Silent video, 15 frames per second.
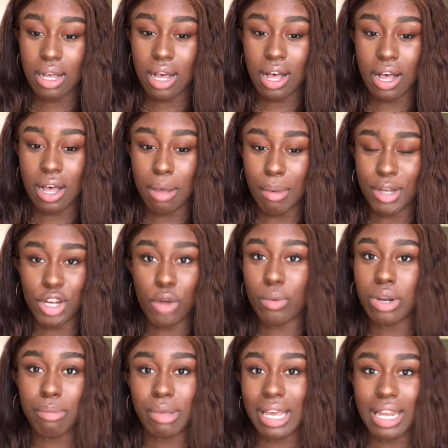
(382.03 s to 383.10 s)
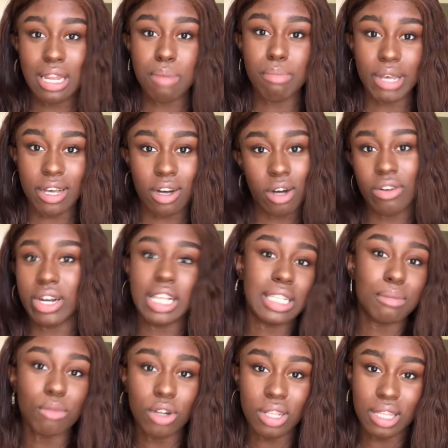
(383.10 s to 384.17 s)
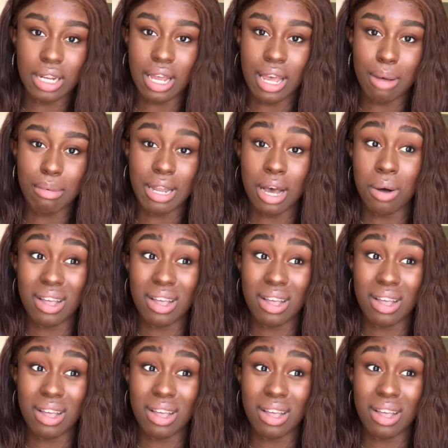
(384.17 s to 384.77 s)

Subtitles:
I don't want to be any bigger or any smaller than I am now.